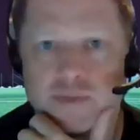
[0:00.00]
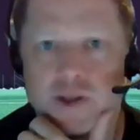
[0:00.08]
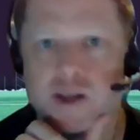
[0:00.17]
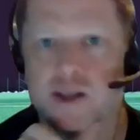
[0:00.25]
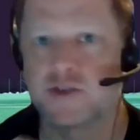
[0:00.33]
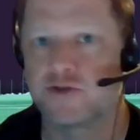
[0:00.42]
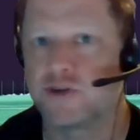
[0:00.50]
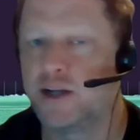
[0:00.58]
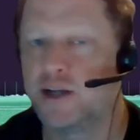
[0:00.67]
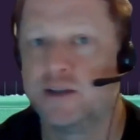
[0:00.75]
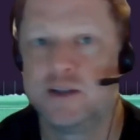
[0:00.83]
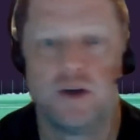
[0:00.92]
Yeah, that's
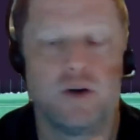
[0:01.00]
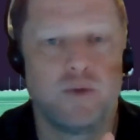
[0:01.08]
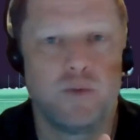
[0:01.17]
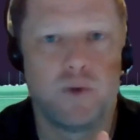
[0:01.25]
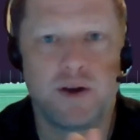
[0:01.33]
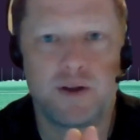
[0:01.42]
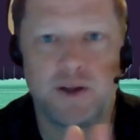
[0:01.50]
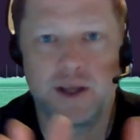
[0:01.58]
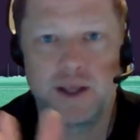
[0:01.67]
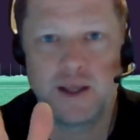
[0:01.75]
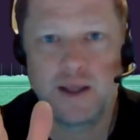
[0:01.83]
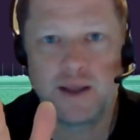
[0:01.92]
great. Well,
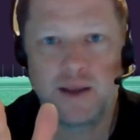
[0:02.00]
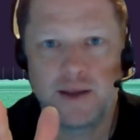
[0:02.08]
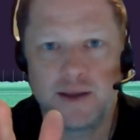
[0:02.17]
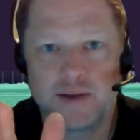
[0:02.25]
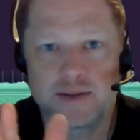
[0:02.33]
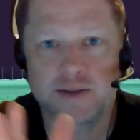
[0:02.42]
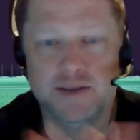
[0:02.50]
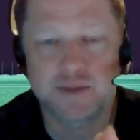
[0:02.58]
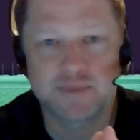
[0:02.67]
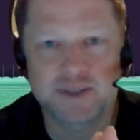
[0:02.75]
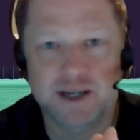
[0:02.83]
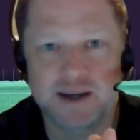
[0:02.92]

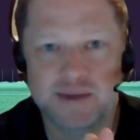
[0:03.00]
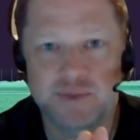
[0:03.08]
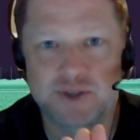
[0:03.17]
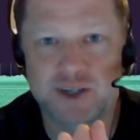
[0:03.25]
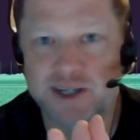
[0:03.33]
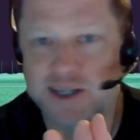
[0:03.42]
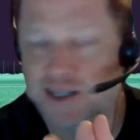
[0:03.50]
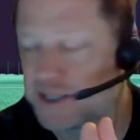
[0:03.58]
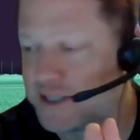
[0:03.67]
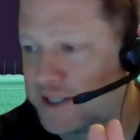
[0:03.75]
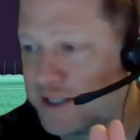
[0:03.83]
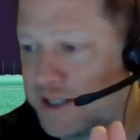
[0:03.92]
sometimes
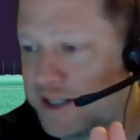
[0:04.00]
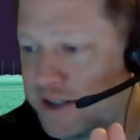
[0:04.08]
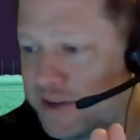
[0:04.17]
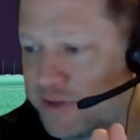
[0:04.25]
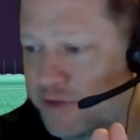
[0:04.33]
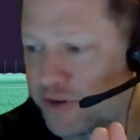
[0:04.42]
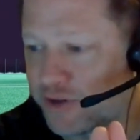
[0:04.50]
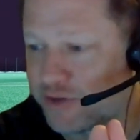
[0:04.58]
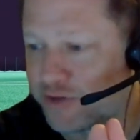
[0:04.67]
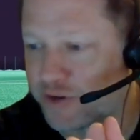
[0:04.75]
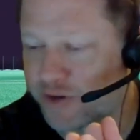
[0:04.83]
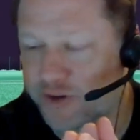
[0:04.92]

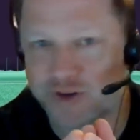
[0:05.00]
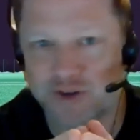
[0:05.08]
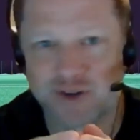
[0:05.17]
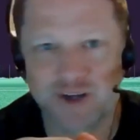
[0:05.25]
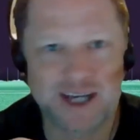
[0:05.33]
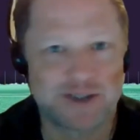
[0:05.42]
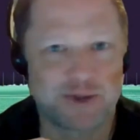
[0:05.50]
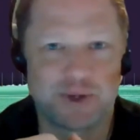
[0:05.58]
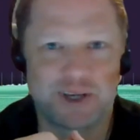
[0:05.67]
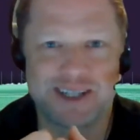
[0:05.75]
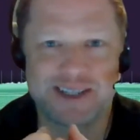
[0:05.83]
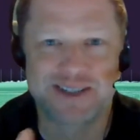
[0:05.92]
for high school
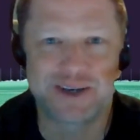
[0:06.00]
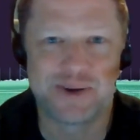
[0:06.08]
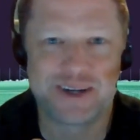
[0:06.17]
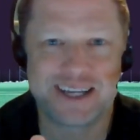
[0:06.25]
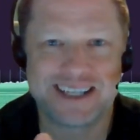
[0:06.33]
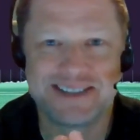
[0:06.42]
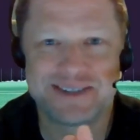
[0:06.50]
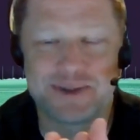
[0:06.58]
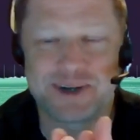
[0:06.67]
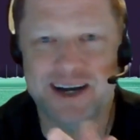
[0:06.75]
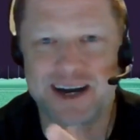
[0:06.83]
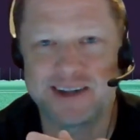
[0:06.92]
kids going
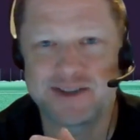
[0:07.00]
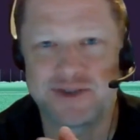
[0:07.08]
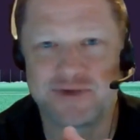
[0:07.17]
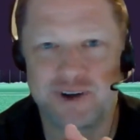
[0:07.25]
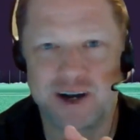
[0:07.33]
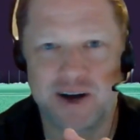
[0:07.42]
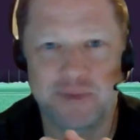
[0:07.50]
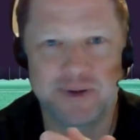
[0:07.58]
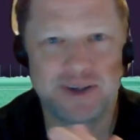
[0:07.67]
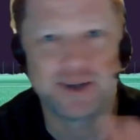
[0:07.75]
into a college environment,